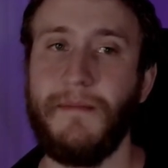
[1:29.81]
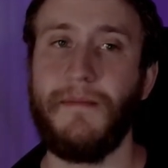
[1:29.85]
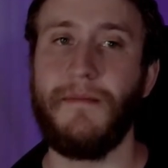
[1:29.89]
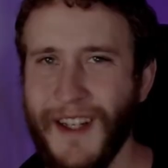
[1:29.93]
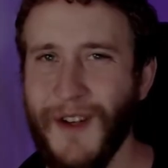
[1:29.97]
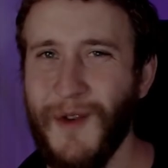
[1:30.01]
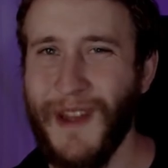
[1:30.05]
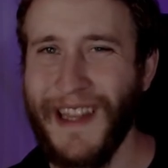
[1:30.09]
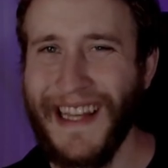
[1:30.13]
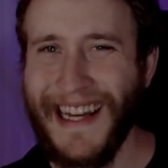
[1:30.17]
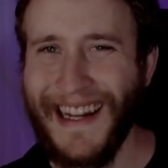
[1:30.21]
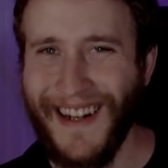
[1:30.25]
So
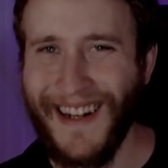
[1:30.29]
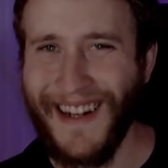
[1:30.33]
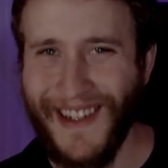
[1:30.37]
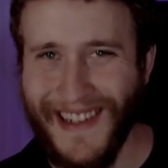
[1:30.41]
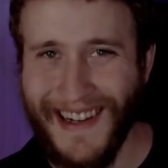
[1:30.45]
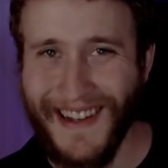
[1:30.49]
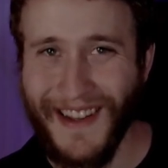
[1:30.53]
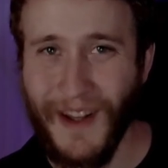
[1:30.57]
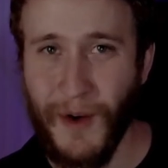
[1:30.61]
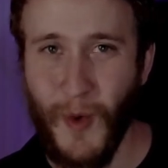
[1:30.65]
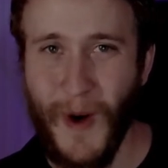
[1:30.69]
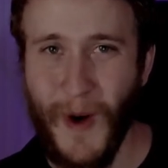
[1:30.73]
with that all
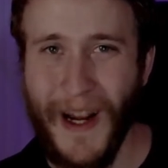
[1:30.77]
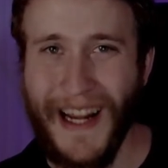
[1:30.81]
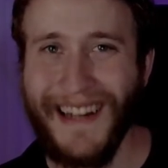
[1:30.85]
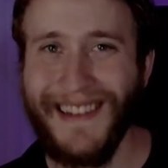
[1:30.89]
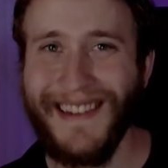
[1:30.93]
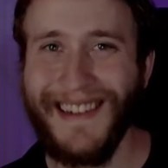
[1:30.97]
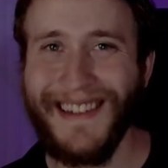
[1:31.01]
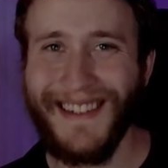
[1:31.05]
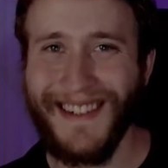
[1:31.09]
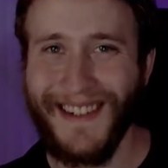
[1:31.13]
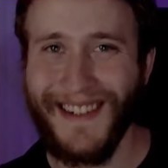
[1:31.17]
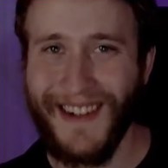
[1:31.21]
out of the way,
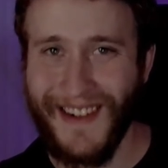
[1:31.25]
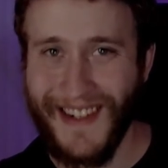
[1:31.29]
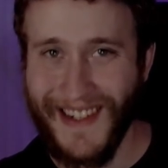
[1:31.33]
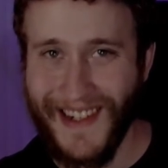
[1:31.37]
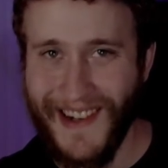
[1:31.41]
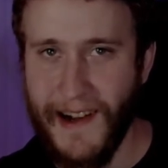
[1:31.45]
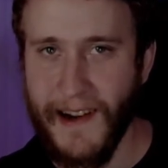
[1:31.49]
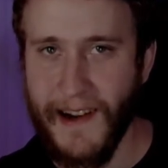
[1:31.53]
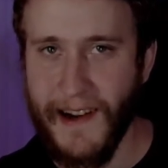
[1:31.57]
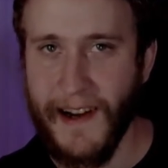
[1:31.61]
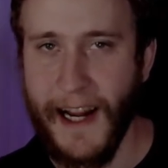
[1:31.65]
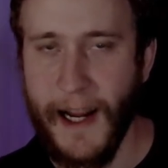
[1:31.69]
let's start
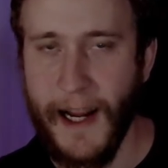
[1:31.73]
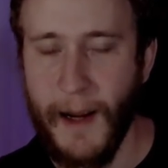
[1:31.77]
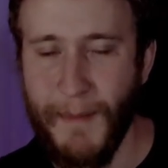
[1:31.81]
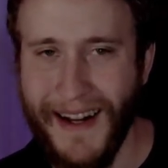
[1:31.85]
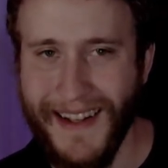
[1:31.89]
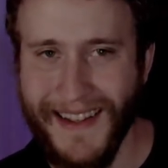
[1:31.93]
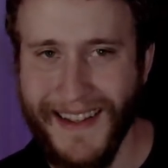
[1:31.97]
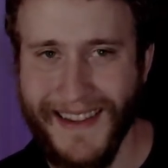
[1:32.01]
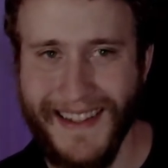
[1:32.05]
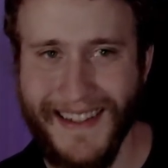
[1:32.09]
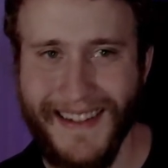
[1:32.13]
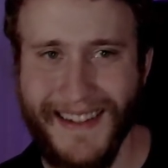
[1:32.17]
talking
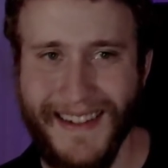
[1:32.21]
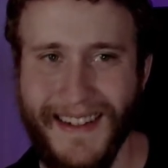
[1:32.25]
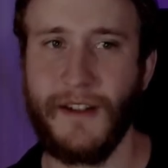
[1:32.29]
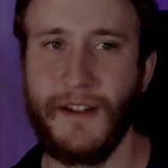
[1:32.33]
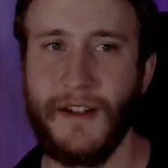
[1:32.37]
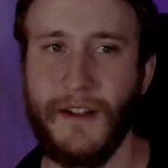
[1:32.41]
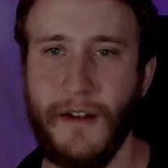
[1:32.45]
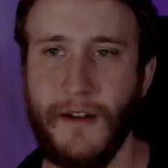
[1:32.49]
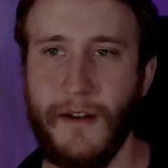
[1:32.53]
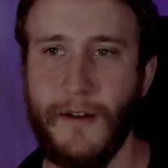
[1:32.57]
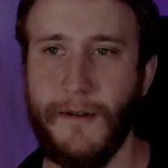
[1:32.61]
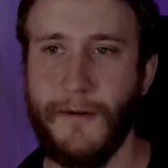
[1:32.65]
about this.
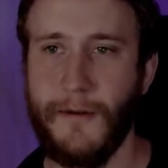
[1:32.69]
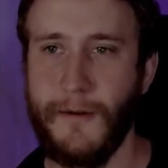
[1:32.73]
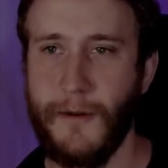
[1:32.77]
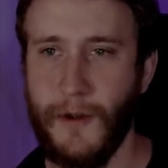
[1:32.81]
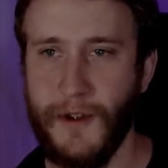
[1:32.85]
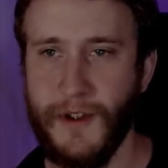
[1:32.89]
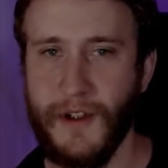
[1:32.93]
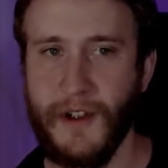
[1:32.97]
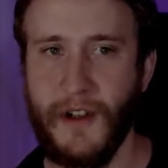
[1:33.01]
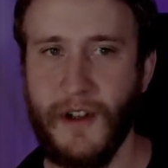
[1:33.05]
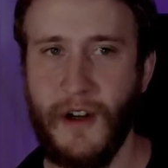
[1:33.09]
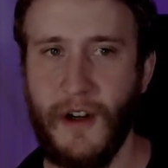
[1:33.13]
So the
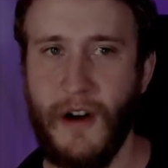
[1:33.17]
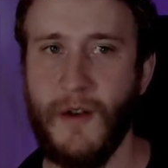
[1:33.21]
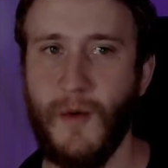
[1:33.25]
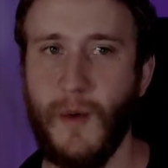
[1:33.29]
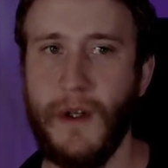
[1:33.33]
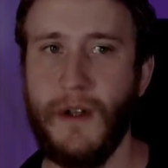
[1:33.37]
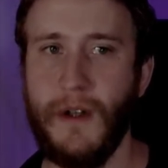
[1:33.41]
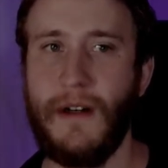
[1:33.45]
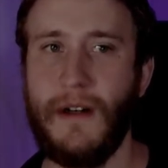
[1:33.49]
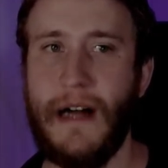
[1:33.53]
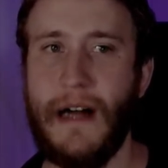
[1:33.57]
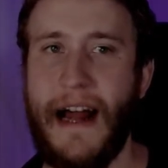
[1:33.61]
first card
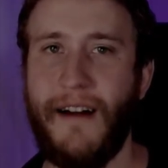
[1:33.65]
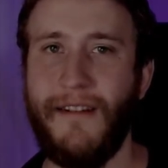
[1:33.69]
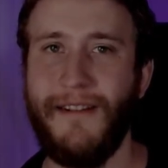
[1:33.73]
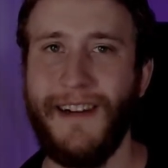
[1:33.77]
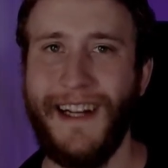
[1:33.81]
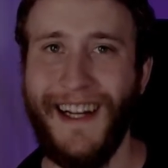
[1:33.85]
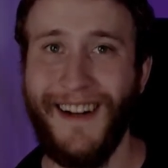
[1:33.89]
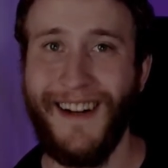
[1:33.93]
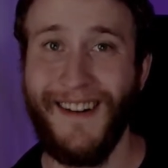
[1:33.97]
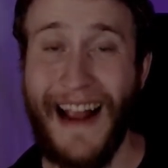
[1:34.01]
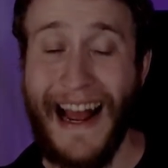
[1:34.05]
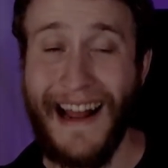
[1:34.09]
we will have
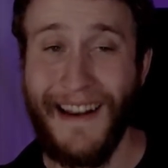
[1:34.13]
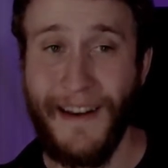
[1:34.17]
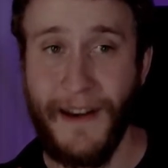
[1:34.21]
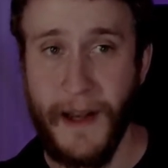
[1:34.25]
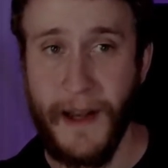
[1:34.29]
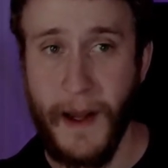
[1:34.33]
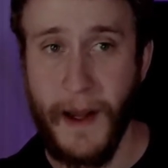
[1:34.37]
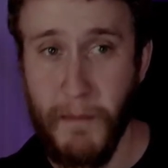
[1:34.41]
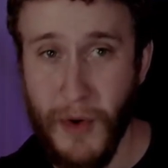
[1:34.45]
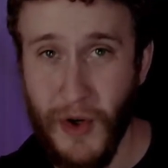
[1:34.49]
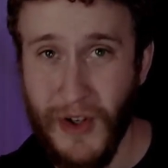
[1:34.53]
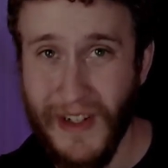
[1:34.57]
here at
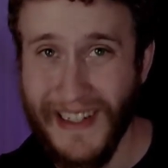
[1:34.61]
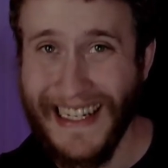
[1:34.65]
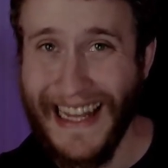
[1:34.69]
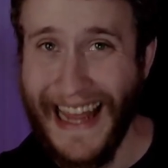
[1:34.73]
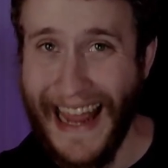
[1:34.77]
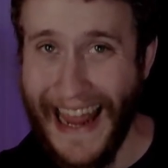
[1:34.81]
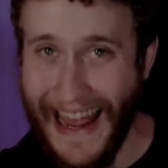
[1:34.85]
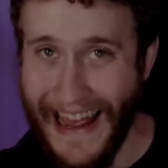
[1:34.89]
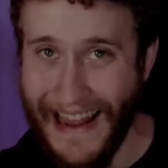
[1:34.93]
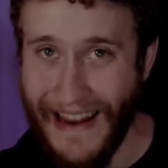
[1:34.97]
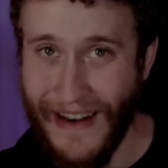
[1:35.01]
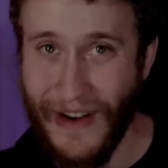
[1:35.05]
number
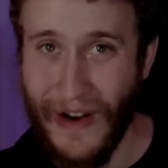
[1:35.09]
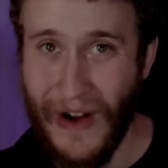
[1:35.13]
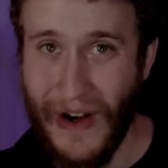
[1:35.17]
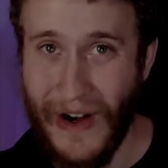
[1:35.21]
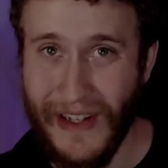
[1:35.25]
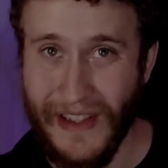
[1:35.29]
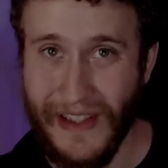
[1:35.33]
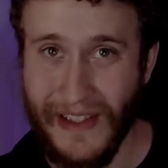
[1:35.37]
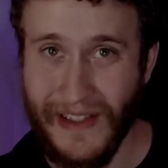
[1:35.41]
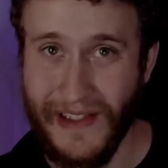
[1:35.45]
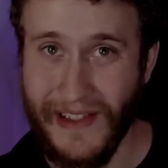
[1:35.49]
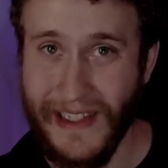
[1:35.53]
ten
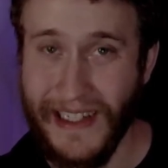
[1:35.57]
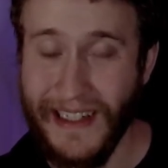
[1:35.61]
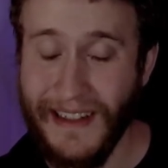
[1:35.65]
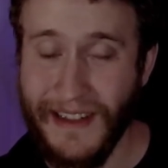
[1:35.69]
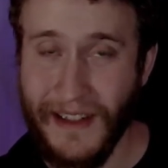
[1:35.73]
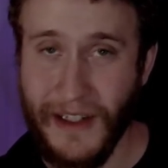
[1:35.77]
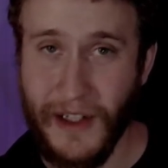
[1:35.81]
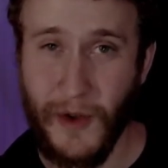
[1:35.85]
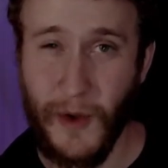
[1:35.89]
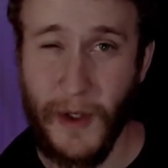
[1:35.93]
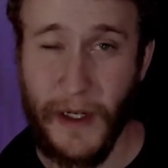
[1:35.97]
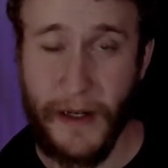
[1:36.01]
on the
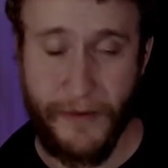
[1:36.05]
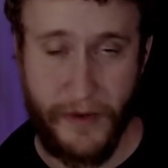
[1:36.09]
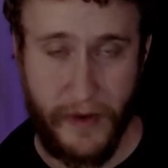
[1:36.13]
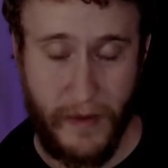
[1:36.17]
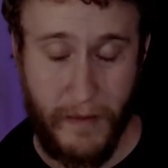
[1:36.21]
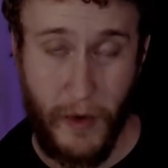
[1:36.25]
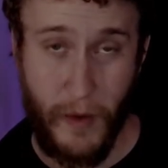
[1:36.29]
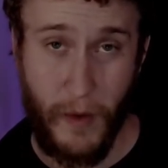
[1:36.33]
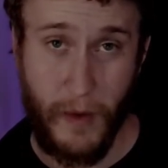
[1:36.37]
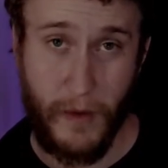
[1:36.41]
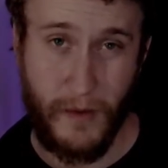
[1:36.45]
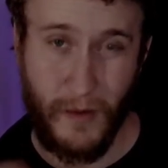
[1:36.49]
list, going
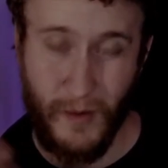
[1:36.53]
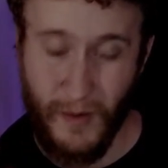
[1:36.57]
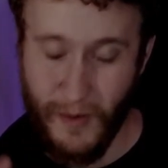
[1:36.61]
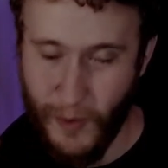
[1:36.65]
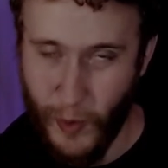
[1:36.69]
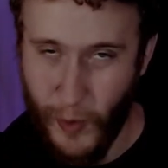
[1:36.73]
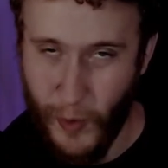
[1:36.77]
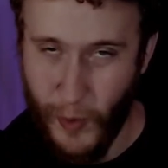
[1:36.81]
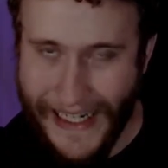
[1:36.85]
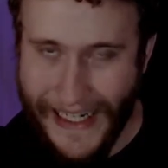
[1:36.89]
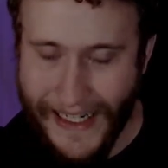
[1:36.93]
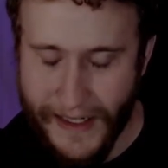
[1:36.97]
from
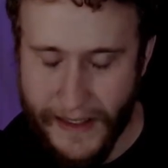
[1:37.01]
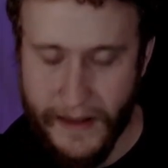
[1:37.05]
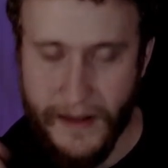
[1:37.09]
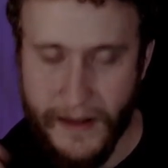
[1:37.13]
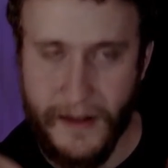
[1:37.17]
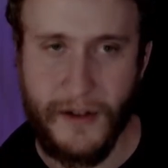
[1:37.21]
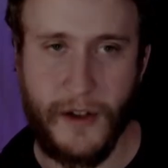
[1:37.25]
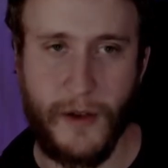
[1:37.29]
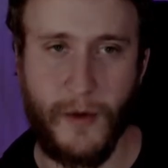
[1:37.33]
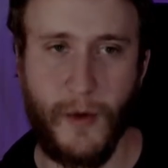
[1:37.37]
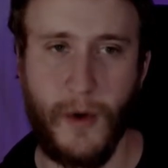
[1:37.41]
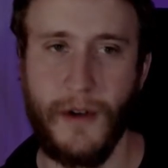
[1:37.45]

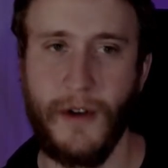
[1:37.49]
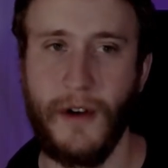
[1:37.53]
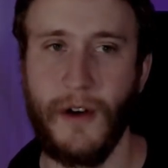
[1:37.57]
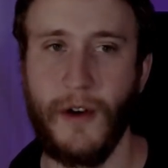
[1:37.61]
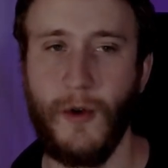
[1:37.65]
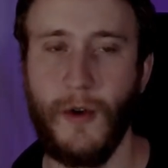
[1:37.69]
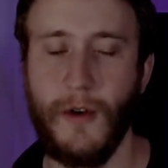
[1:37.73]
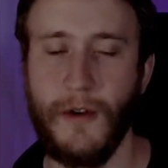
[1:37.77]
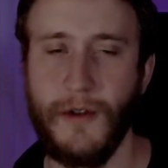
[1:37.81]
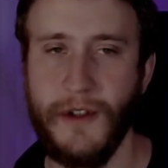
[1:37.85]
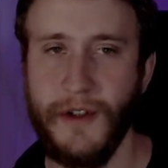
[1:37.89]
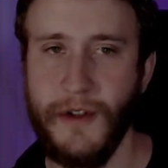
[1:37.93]
weakest, quote
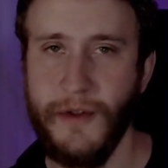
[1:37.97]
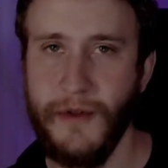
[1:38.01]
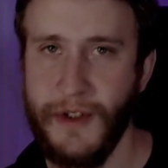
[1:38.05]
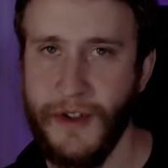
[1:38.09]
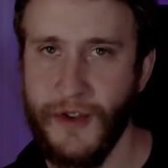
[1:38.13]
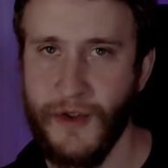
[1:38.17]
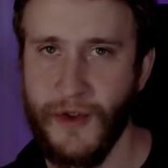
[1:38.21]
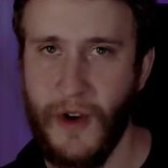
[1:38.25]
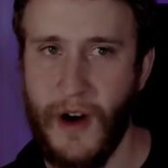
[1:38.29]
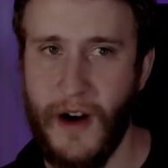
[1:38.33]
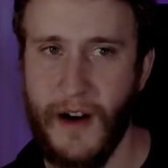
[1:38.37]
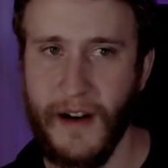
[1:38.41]
unquote, to
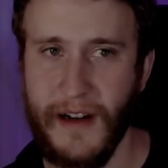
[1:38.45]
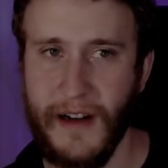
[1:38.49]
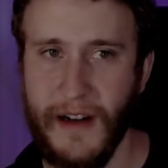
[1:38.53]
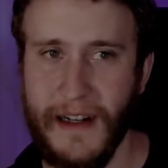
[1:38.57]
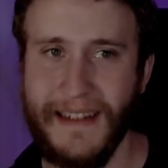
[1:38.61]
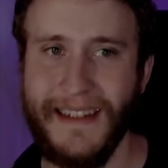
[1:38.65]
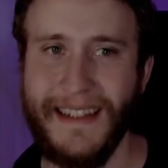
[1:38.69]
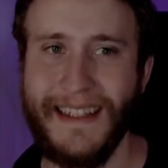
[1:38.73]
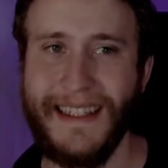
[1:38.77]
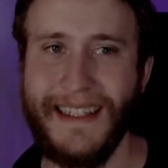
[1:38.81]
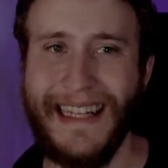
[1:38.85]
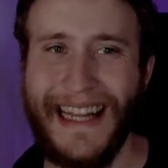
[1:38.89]

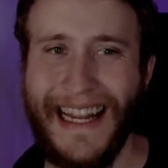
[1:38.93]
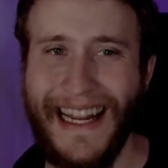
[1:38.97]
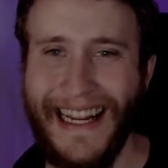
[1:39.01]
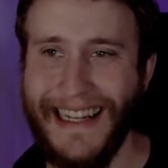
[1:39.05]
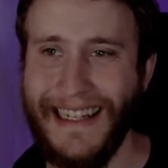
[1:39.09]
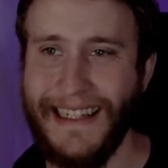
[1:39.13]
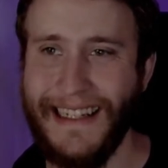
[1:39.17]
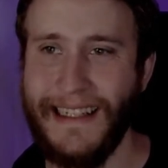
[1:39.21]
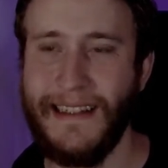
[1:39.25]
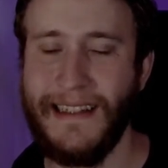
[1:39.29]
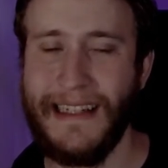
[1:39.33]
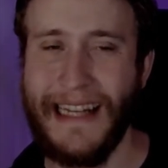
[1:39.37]
strongest,
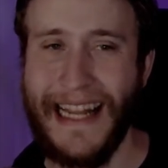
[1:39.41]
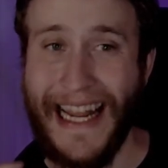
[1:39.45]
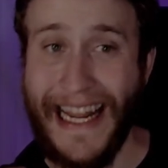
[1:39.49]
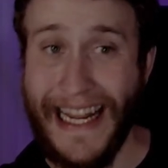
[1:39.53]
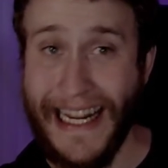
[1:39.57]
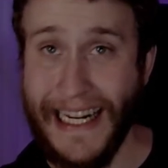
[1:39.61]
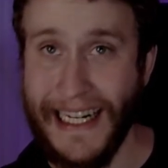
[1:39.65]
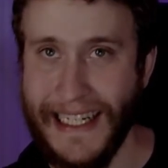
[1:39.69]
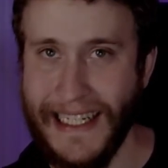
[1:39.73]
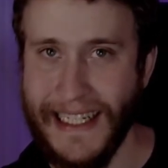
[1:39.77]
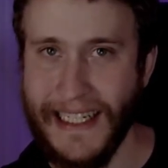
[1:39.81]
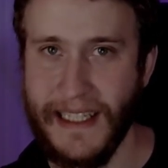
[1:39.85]
is
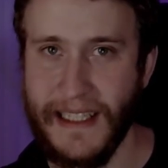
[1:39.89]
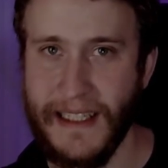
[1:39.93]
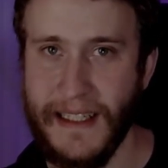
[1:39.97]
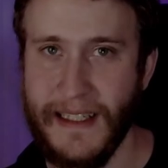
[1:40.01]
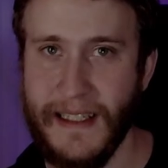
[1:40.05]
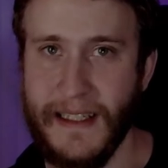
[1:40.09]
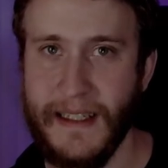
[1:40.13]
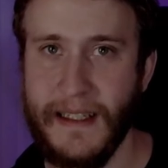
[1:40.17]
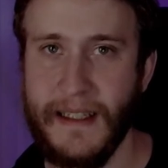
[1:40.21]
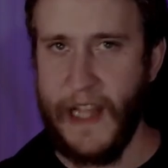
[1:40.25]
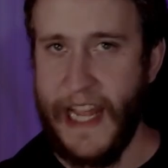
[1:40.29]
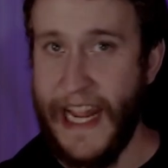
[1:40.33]
Ignis.